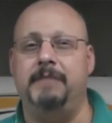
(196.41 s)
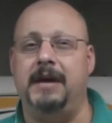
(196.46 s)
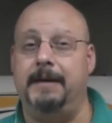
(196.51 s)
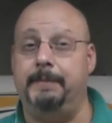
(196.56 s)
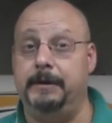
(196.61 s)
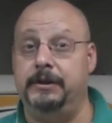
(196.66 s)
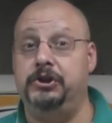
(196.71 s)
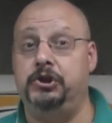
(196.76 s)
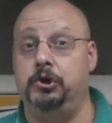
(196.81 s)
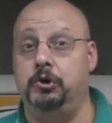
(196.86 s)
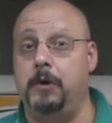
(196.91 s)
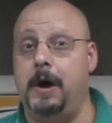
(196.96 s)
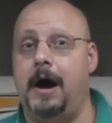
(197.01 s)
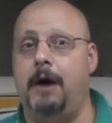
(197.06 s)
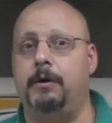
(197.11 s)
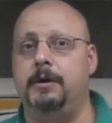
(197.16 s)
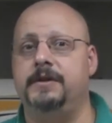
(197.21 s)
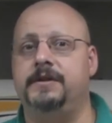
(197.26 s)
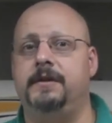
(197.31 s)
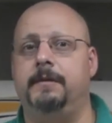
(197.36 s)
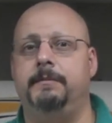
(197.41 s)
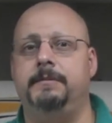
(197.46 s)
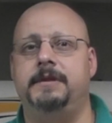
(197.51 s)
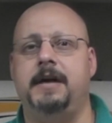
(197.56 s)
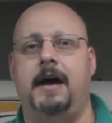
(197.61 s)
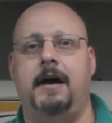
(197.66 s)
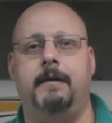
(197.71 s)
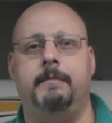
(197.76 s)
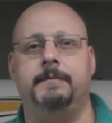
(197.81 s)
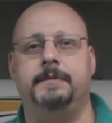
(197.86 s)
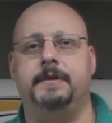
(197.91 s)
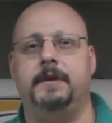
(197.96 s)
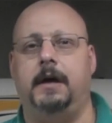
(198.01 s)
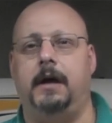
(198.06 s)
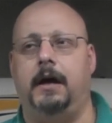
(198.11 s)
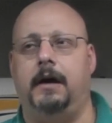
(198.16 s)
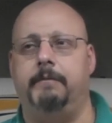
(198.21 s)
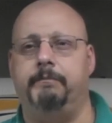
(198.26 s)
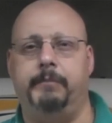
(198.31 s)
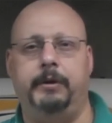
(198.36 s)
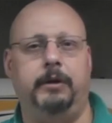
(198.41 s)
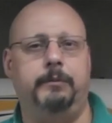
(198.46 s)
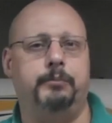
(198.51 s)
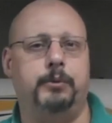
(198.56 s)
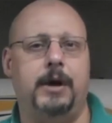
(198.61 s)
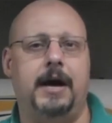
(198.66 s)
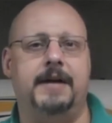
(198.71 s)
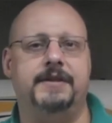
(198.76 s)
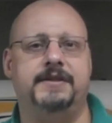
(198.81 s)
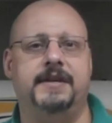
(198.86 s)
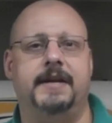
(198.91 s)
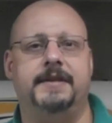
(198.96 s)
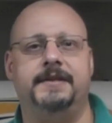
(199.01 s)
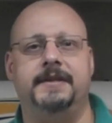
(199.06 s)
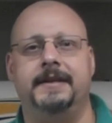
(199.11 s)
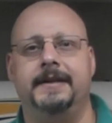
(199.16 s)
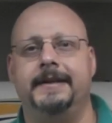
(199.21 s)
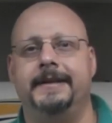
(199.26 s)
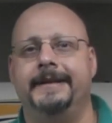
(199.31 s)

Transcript: maybe 2 hours sometimes, build process.